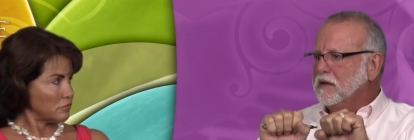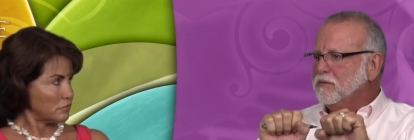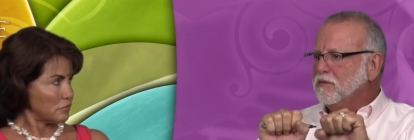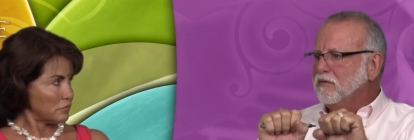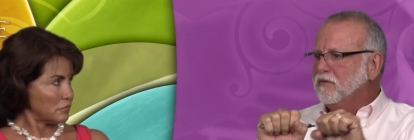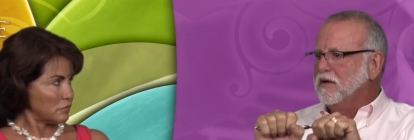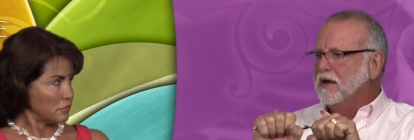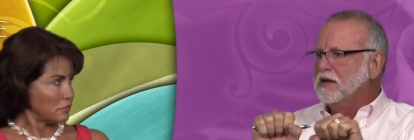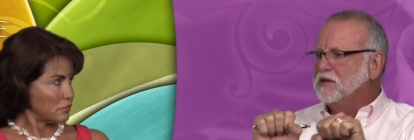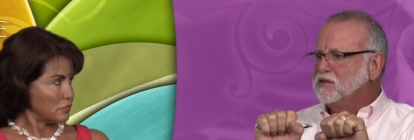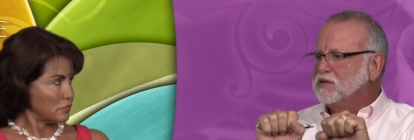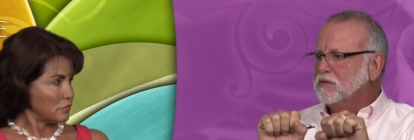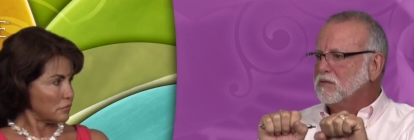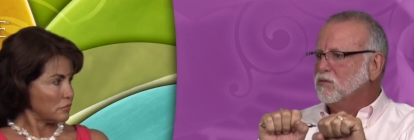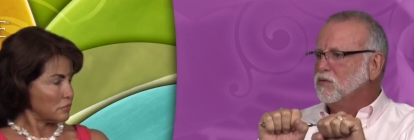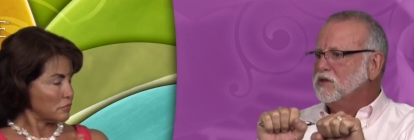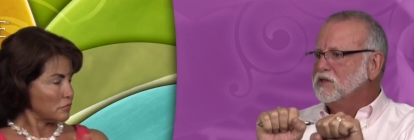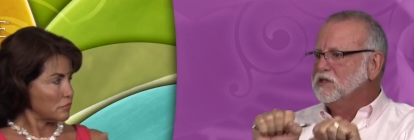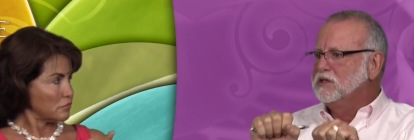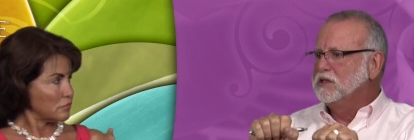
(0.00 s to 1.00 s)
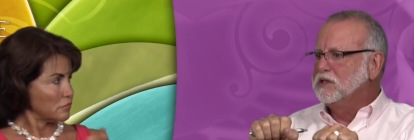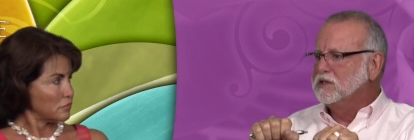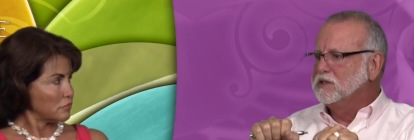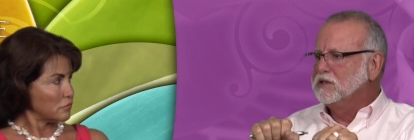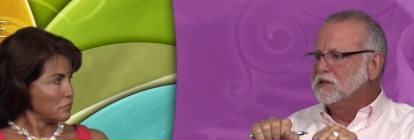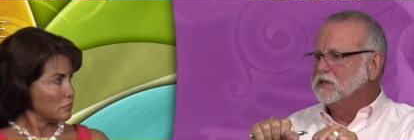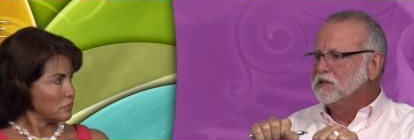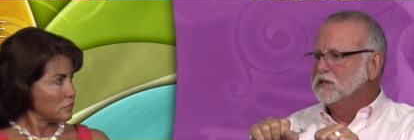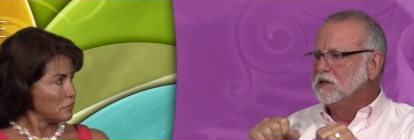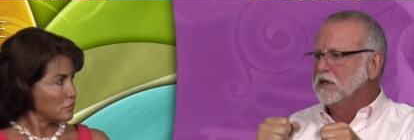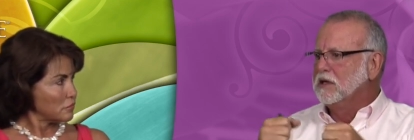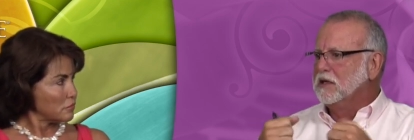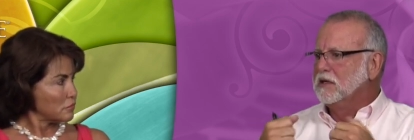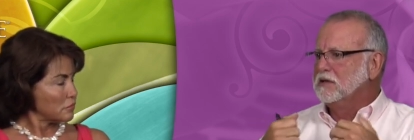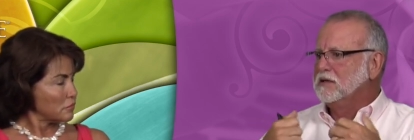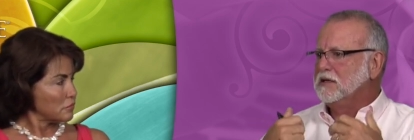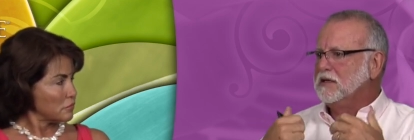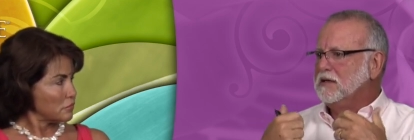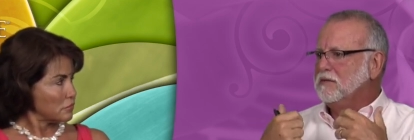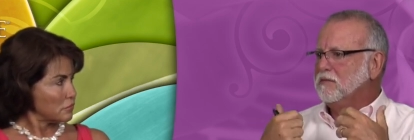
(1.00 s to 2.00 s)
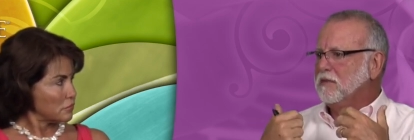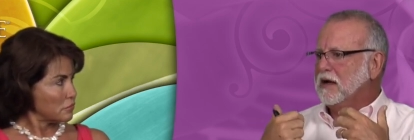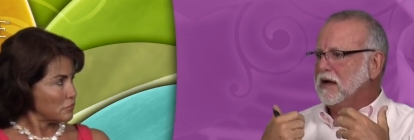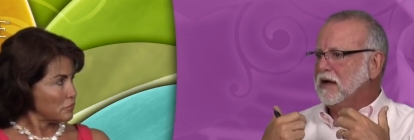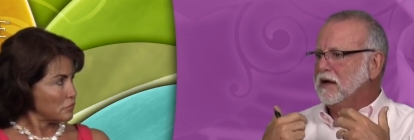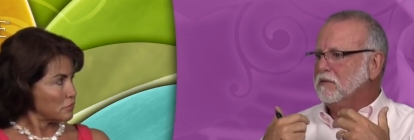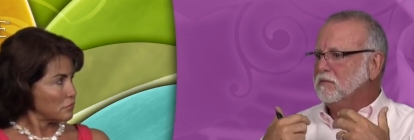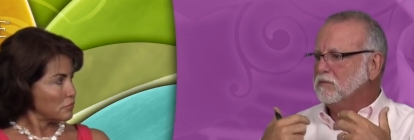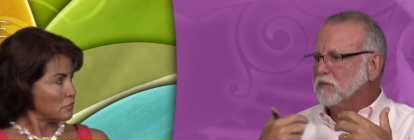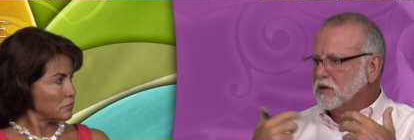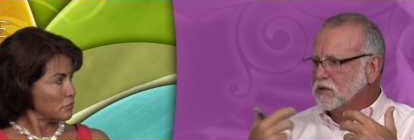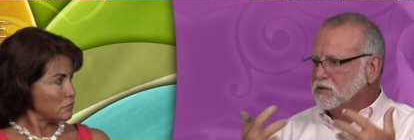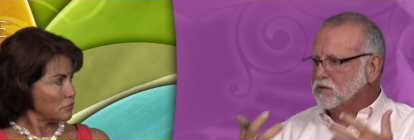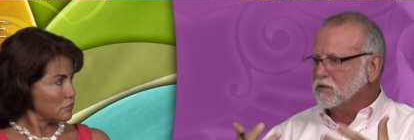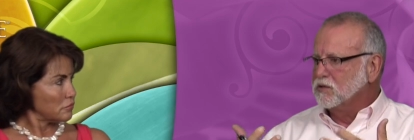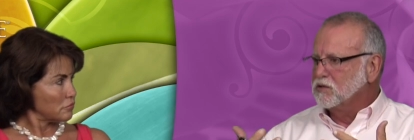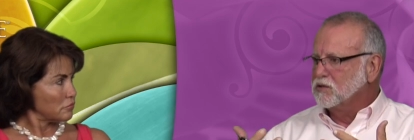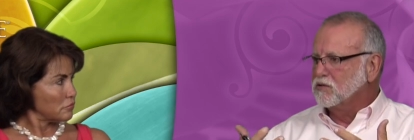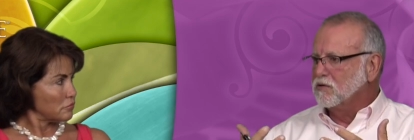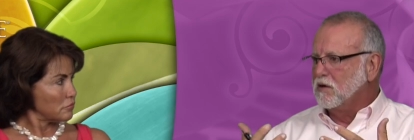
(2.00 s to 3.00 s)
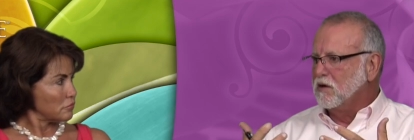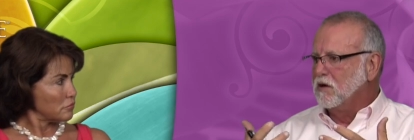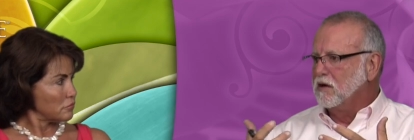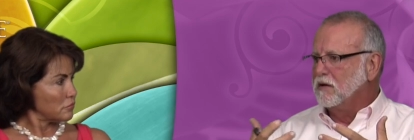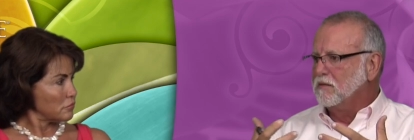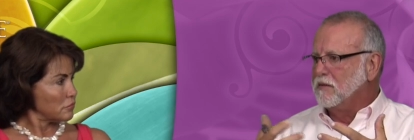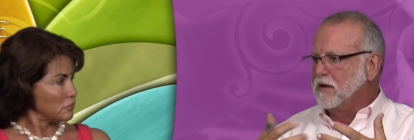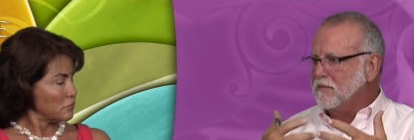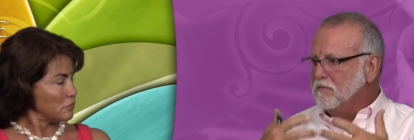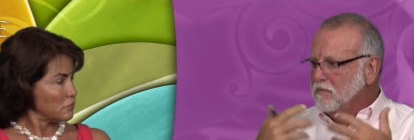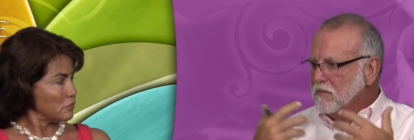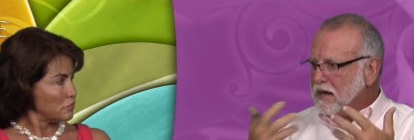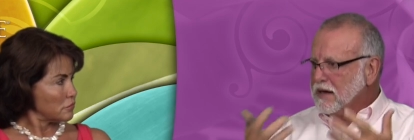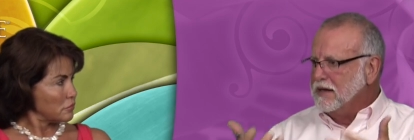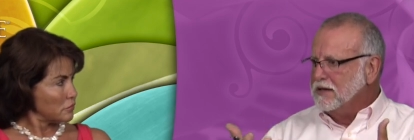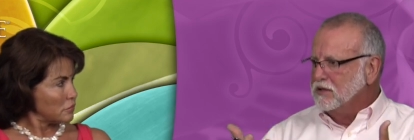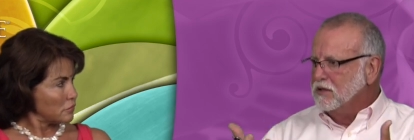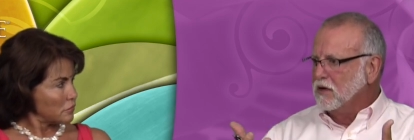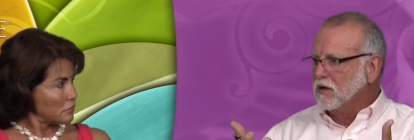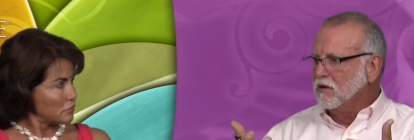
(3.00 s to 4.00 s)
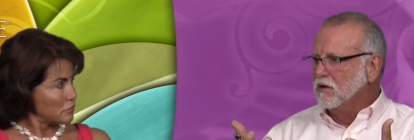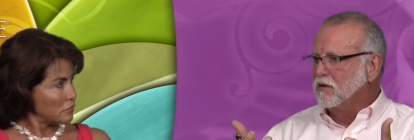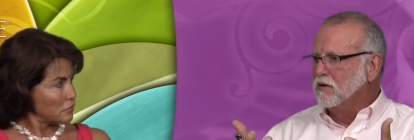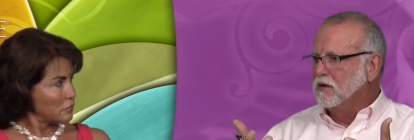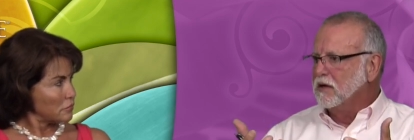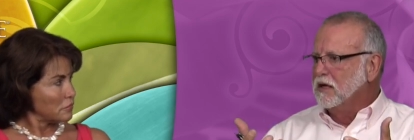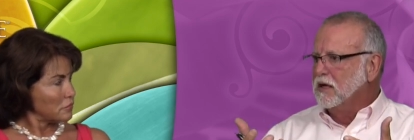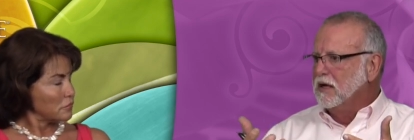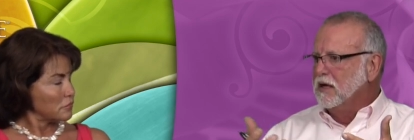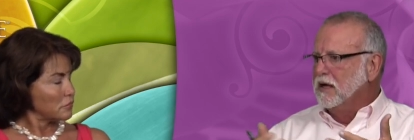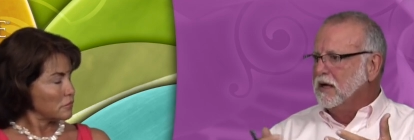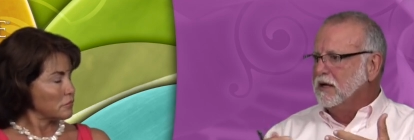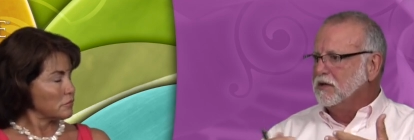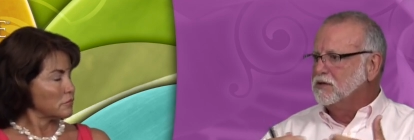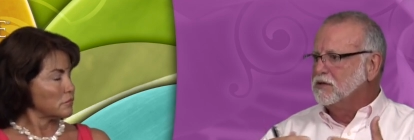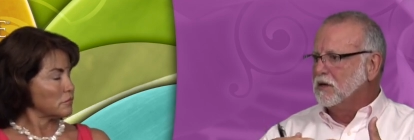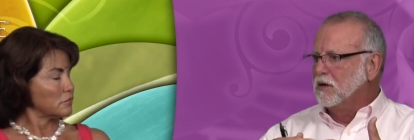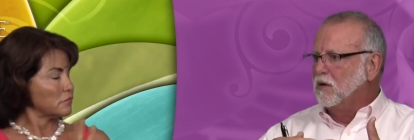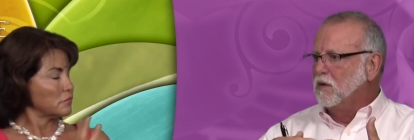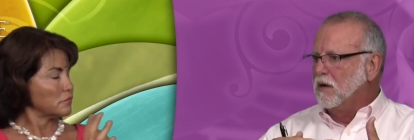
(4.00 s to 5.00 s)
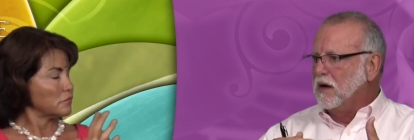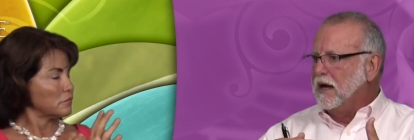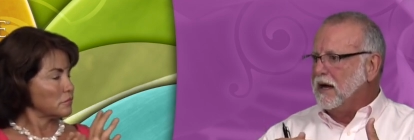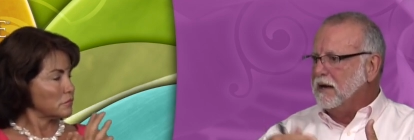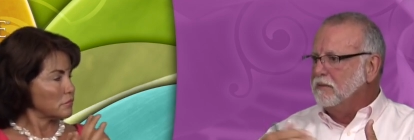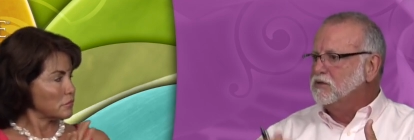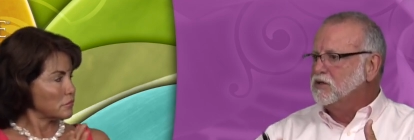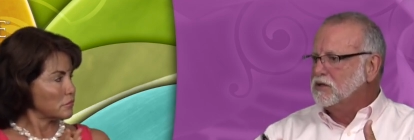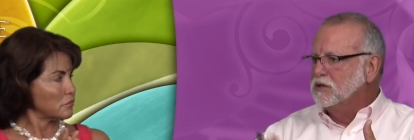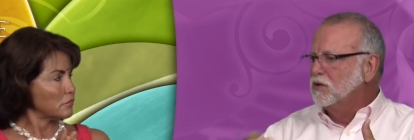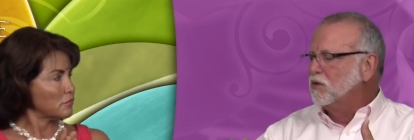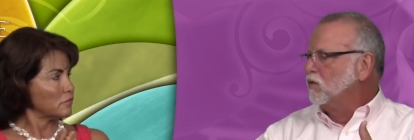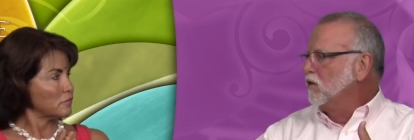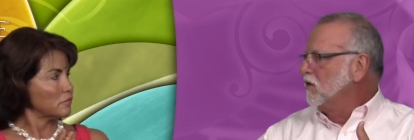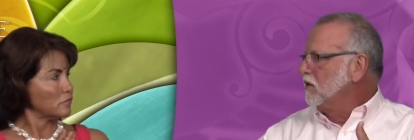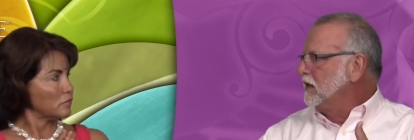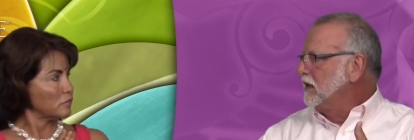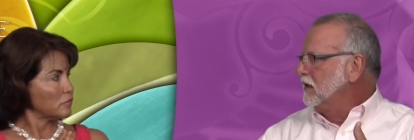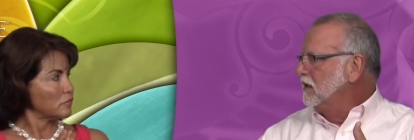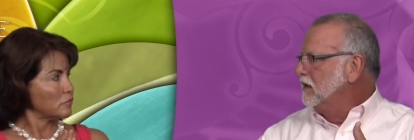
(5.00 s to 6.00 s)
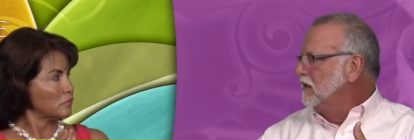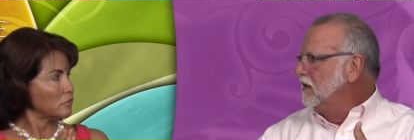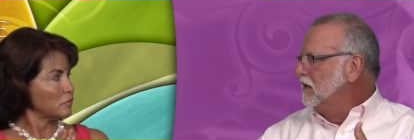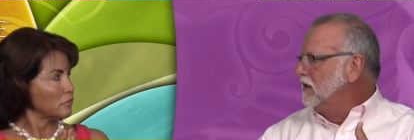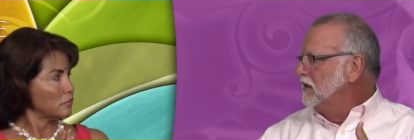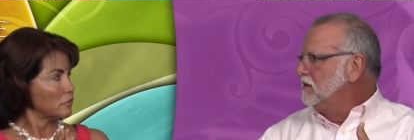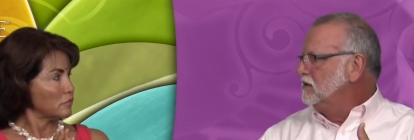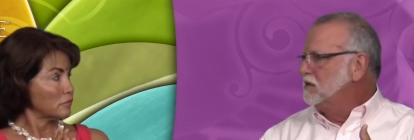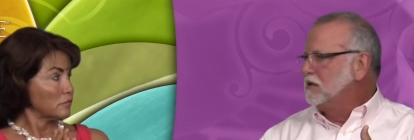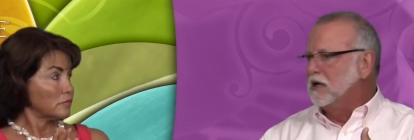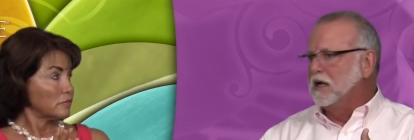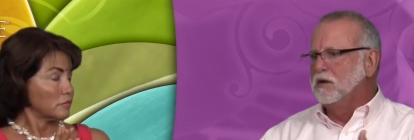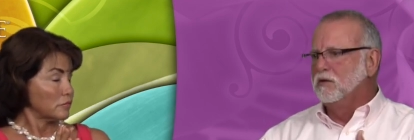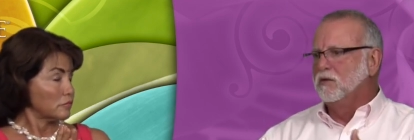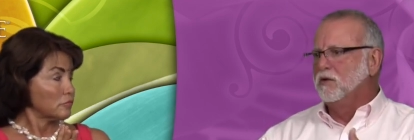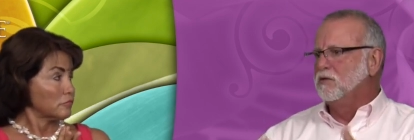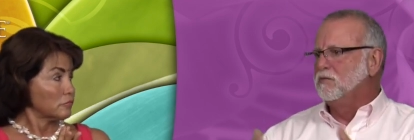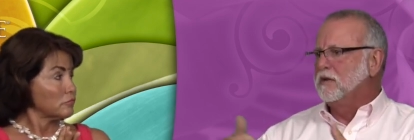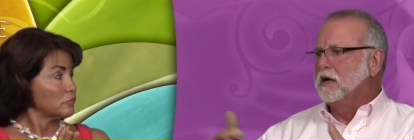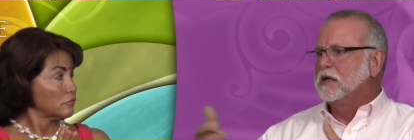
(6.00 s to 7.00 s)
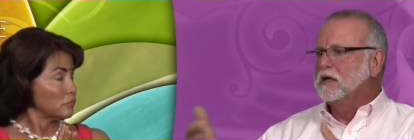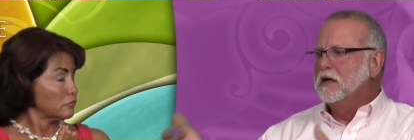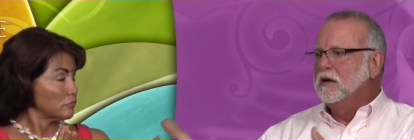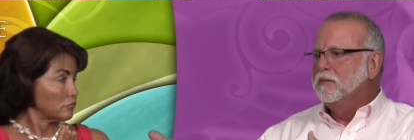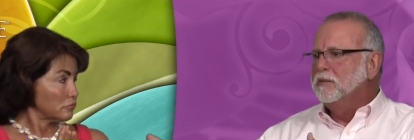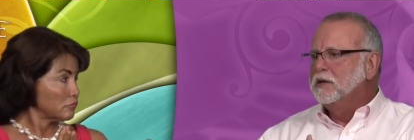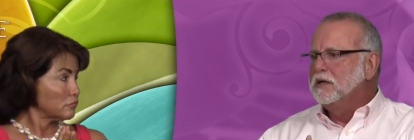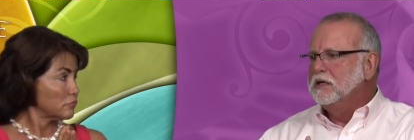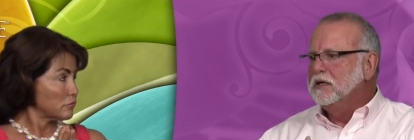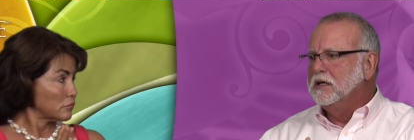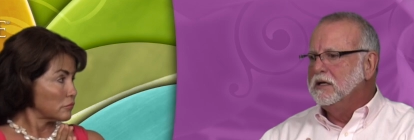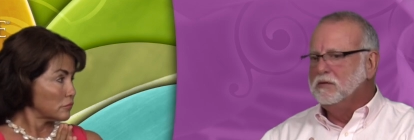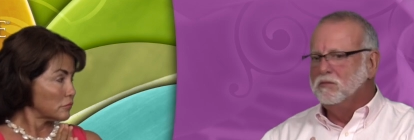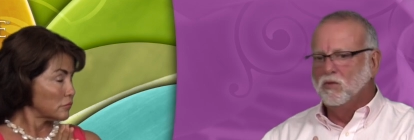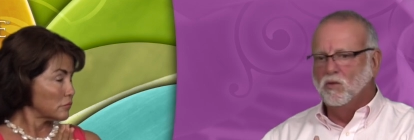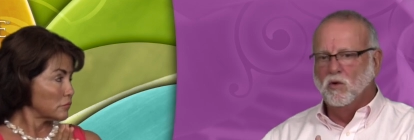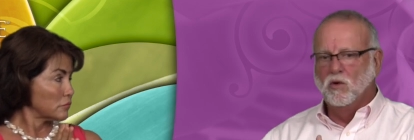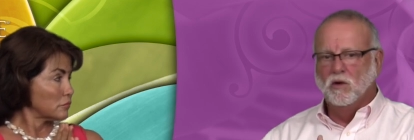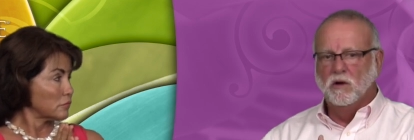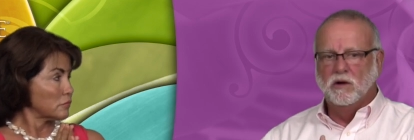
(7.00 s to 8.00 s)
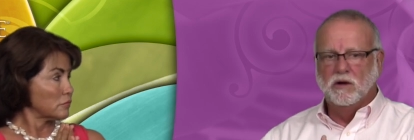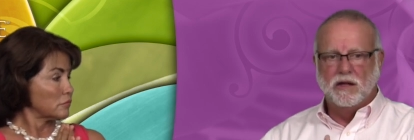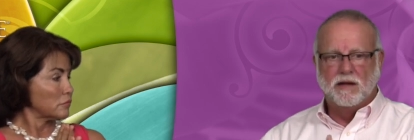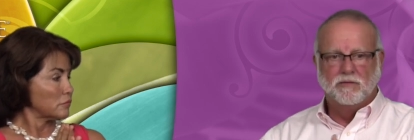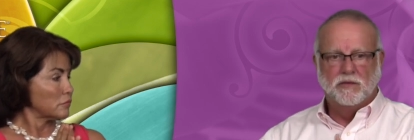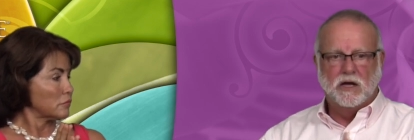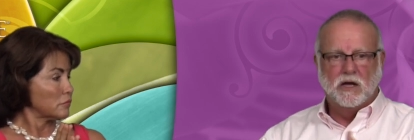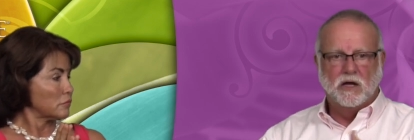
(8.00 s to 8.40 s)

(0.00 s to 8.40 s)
Speaker 1: that provides some resistance to keep my muscles strong and my mind alert. And so I'm still working. He said, I don't own my company anymore, and I'm